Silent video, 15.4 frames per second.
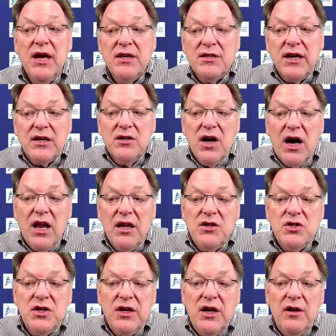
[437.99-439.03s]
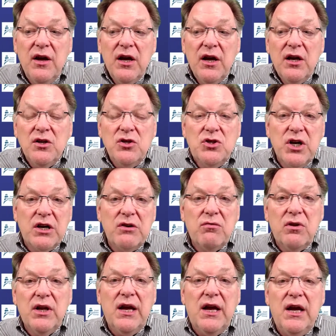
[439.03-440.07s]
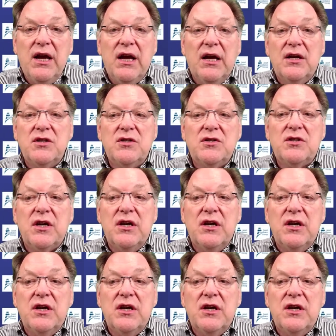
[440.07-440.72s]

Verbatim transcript: Technology generally is